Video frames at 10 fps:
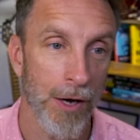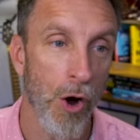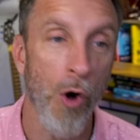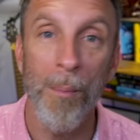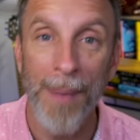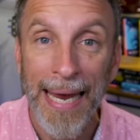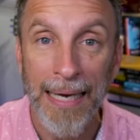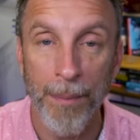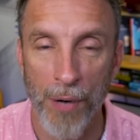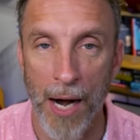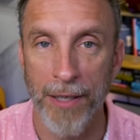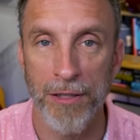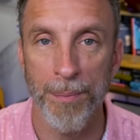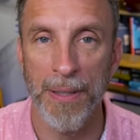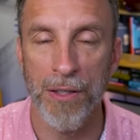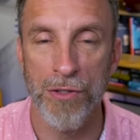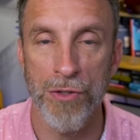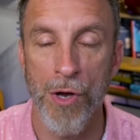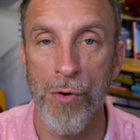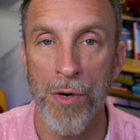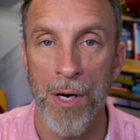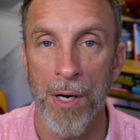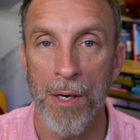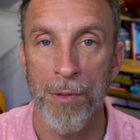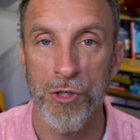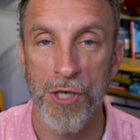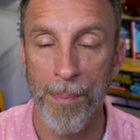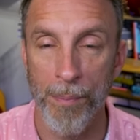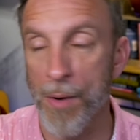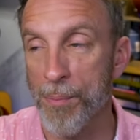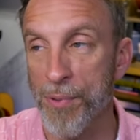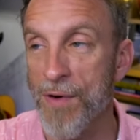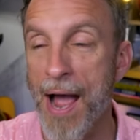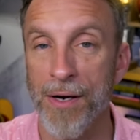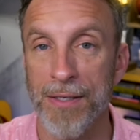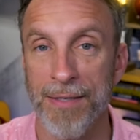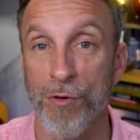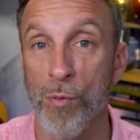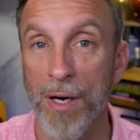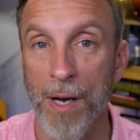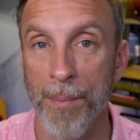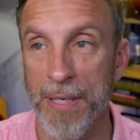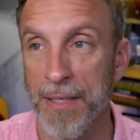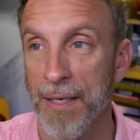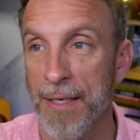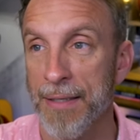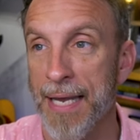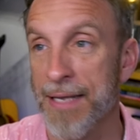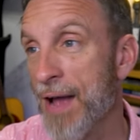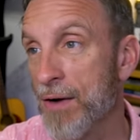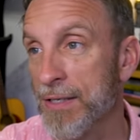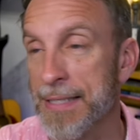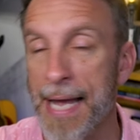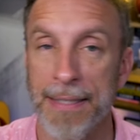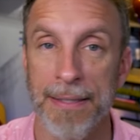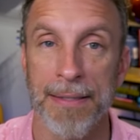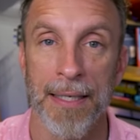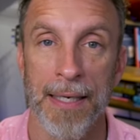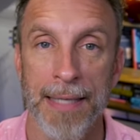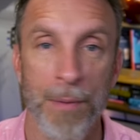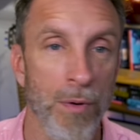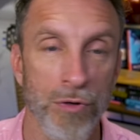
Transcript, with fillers: homemade products, but there's no ship uh, provider, except for one company that he found in Texas that won't